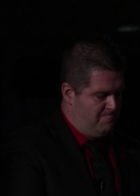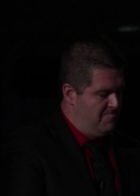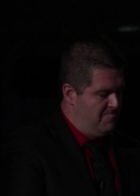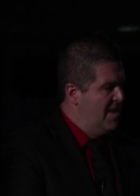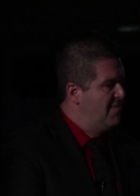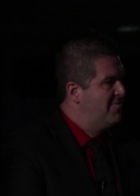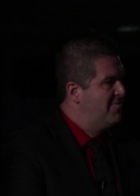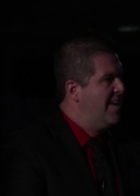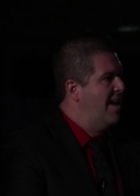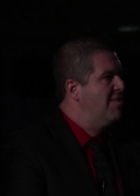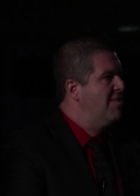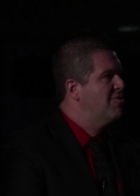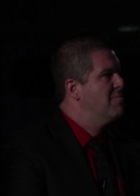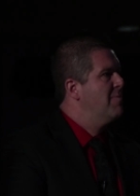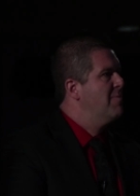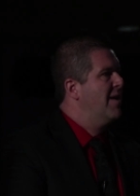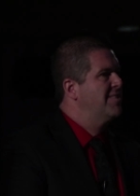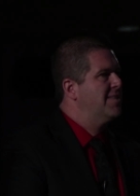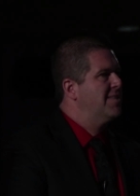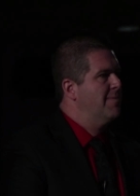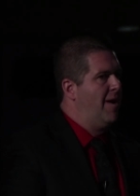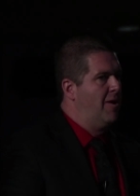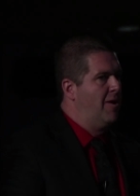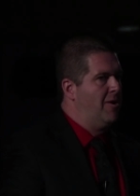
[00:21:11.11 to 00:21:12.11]
ifs, ands, or
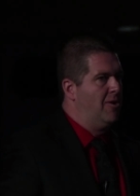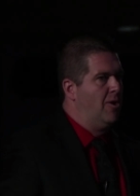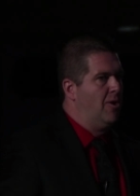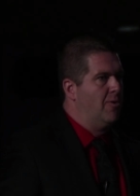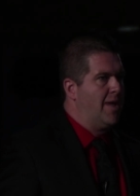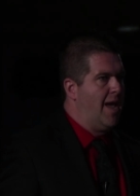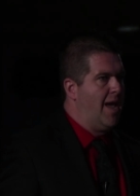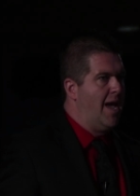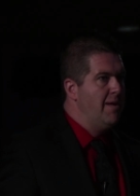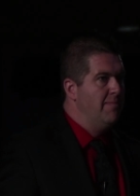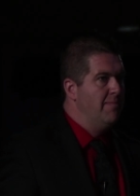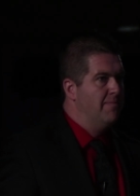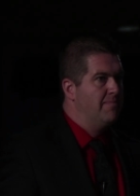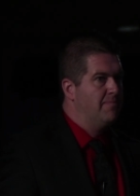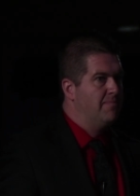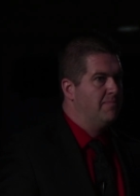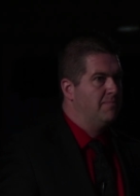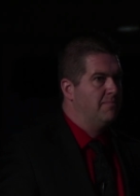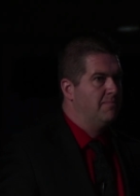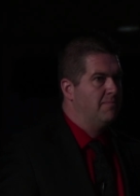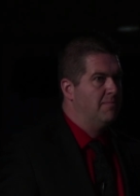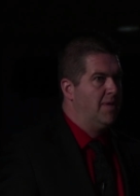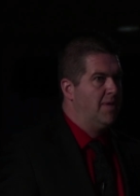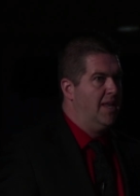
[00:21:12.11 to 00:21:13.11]
buts about it, okay?
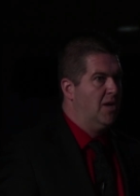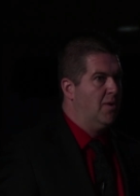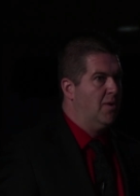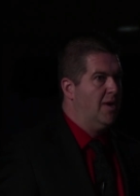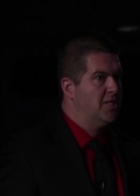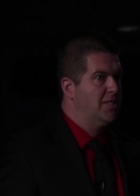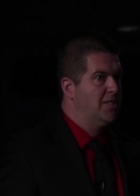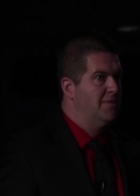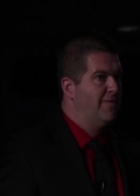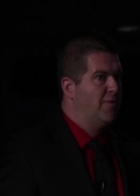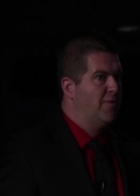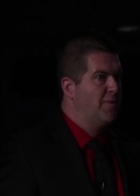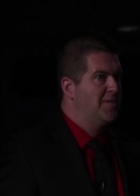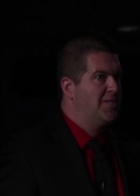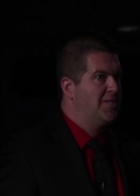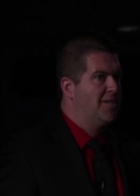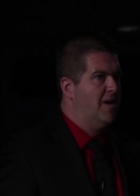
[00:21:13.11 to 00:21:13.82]
Any questions before we